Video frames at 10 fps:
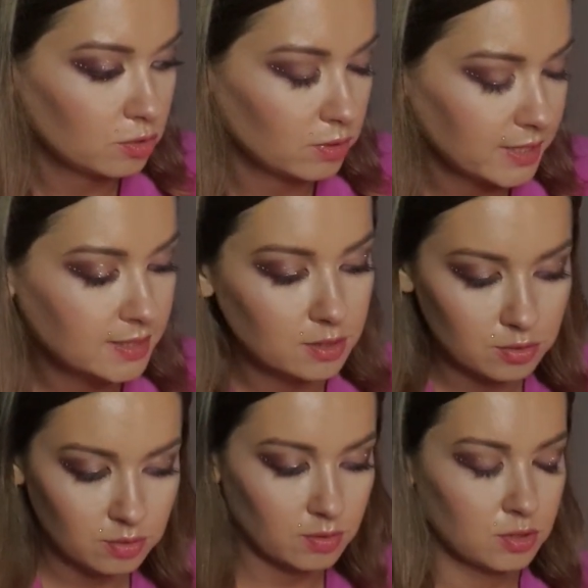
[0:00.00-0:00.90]
to listen
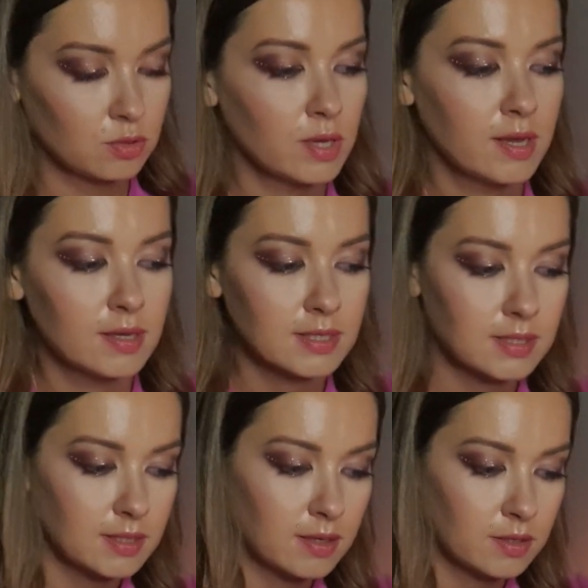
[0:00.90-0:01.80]
to you,
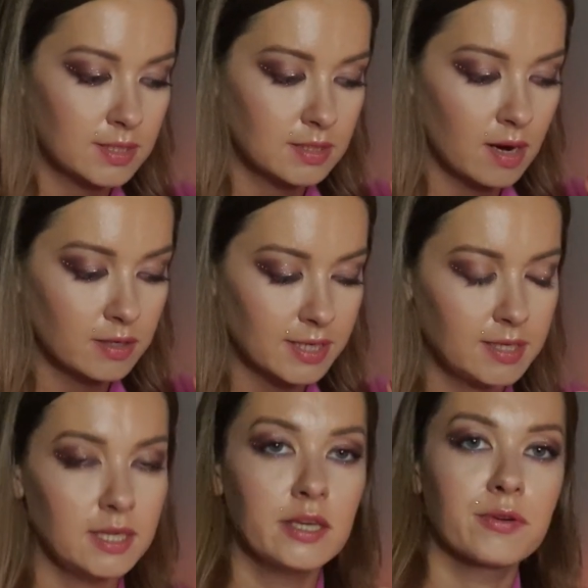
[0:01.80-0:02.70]
to start
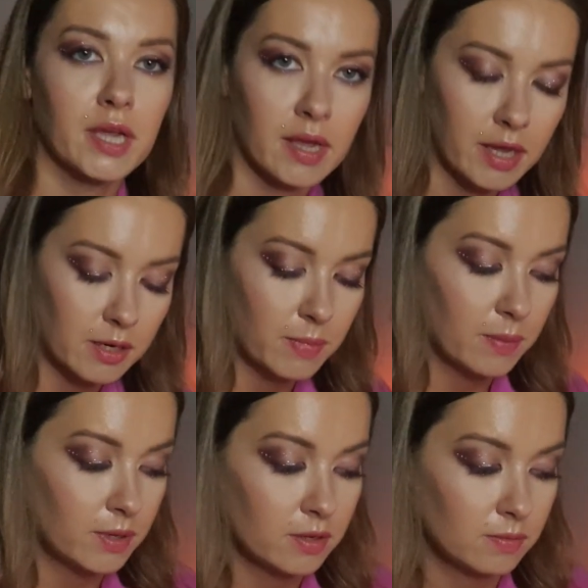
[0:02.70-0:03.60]
hearing again,
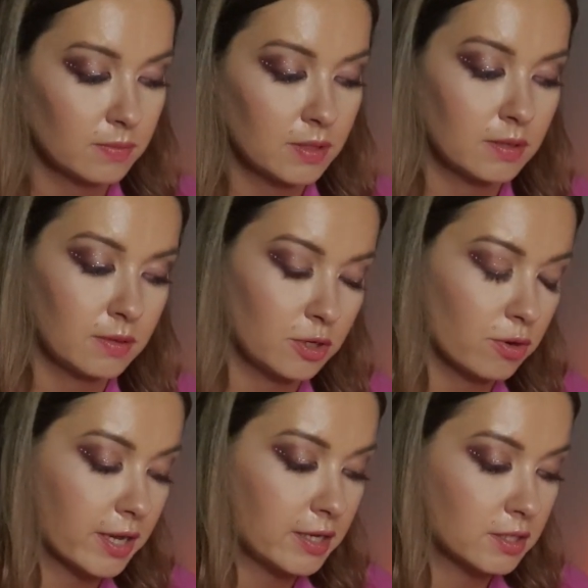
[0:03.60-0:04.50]
maybe in
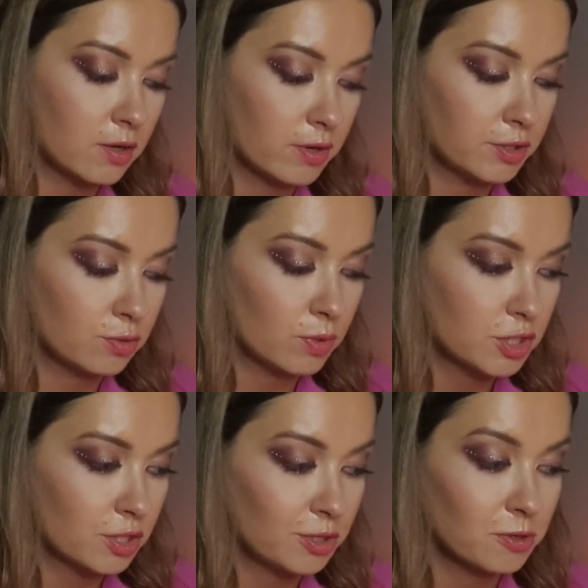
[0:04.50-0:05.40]
your case, your
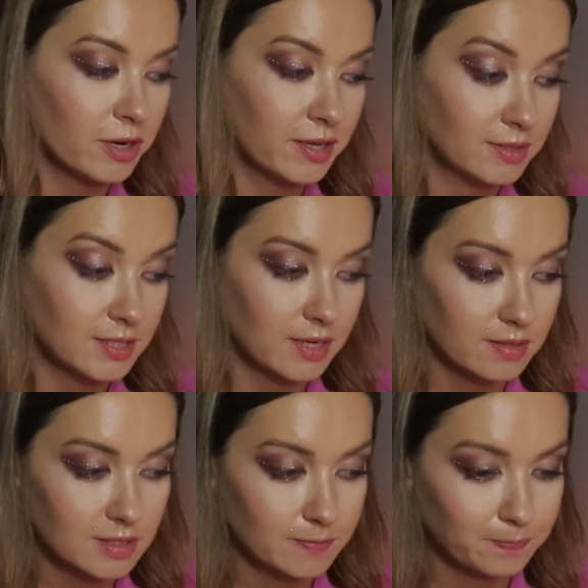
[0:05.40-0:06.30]
intuition and your
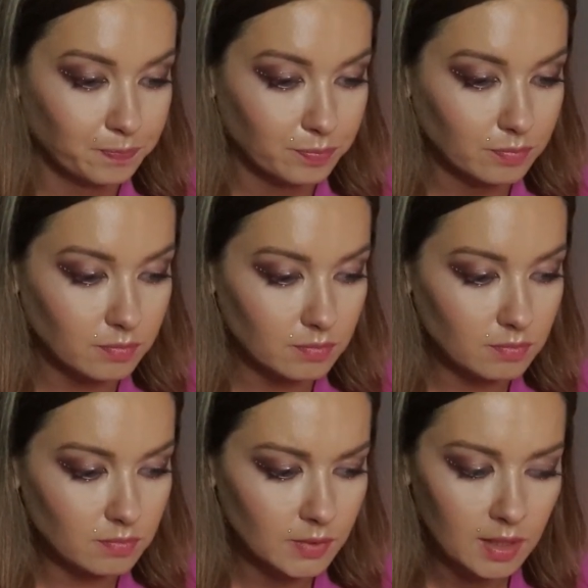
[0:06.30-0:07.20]
instincts.
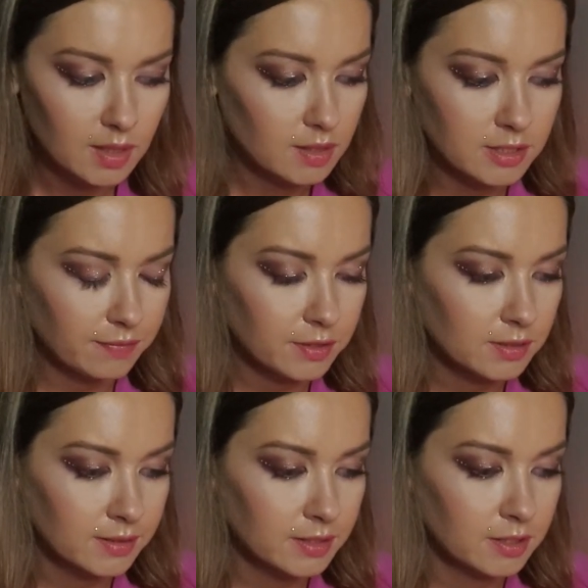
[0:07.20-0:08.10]

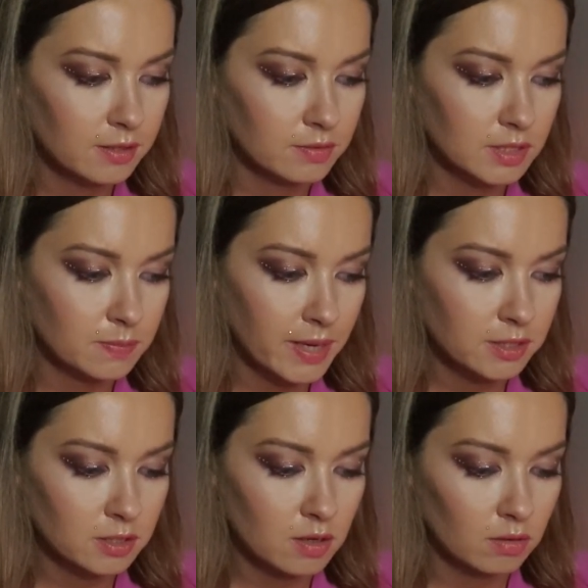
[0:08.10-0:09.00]
Definitely here, this
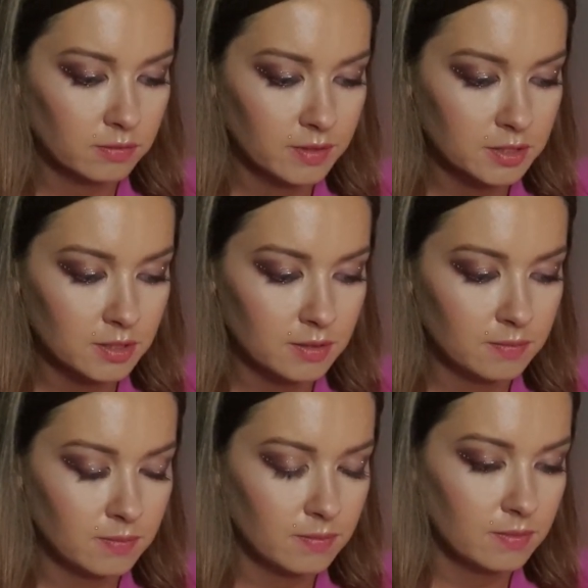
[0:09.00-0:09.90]
mental conflict,
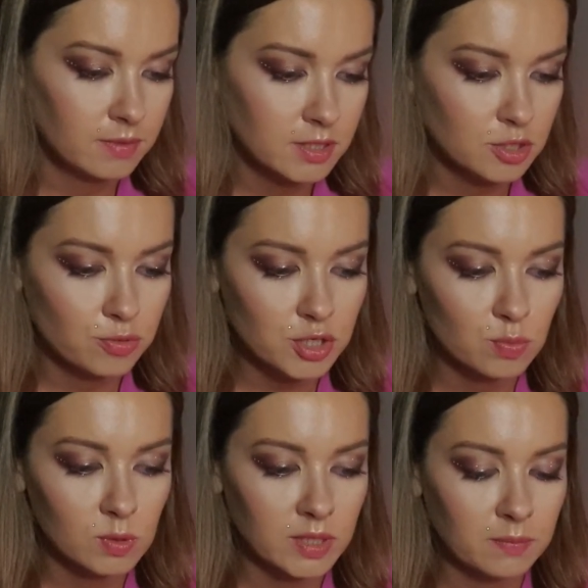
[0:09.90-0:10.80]
the
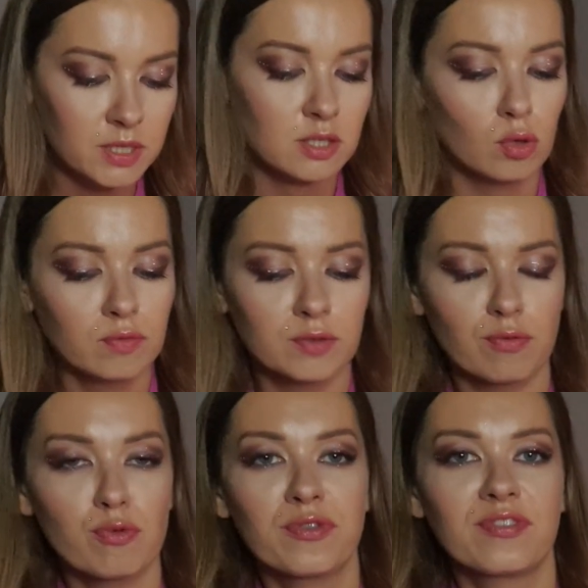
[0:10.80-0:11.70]
situation will not be solved
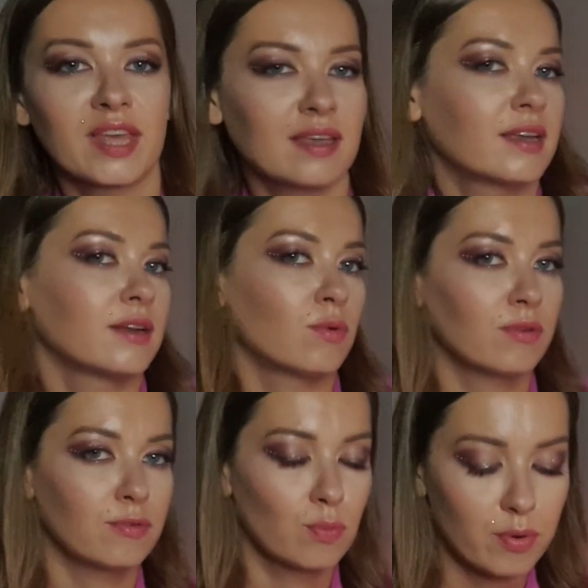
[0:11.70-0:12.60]
through thinking
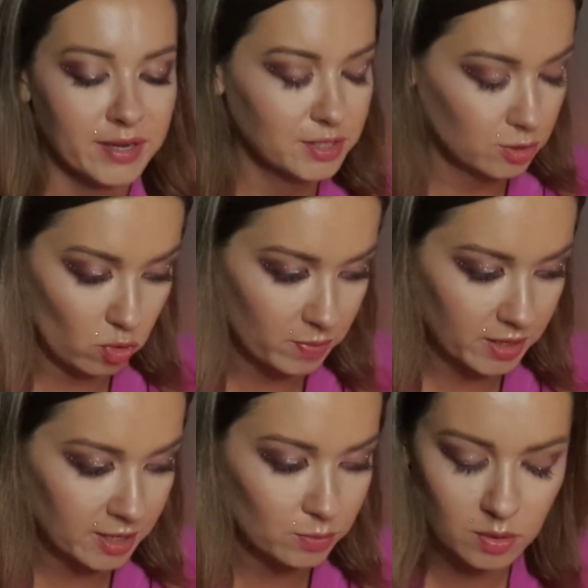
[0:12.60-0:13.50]
or through
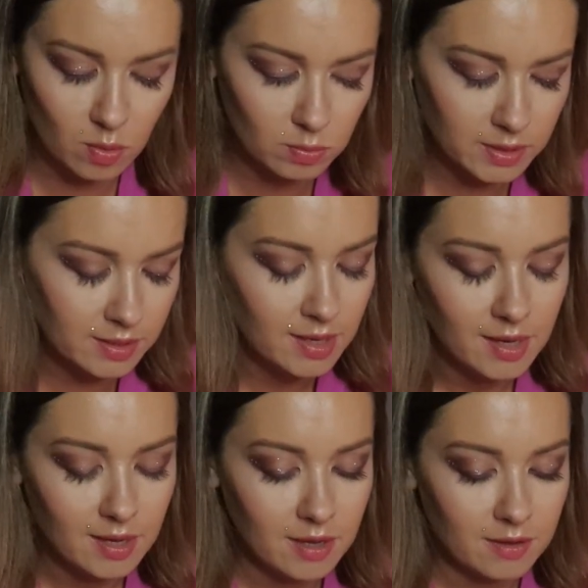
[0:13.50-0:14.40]
brainstorming. It will only
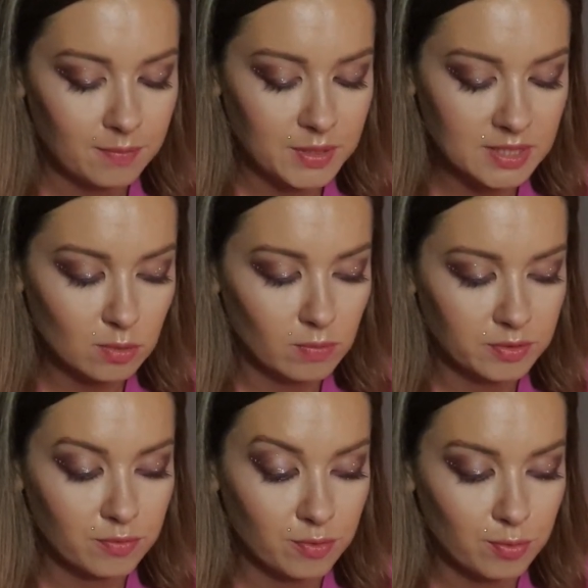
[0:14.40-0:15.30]
be
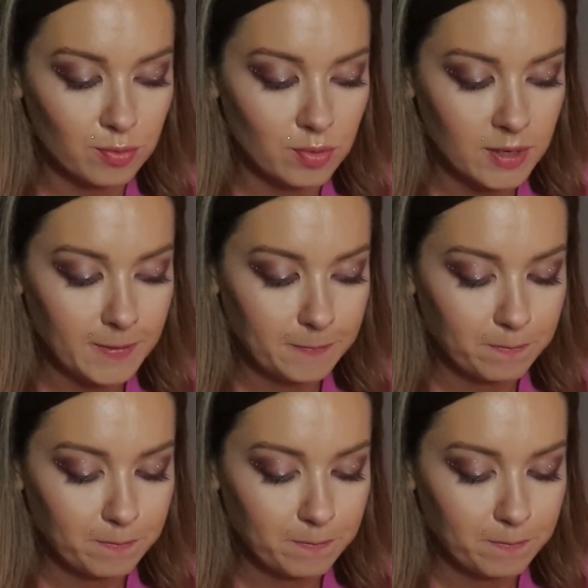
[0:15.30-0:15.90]
solved through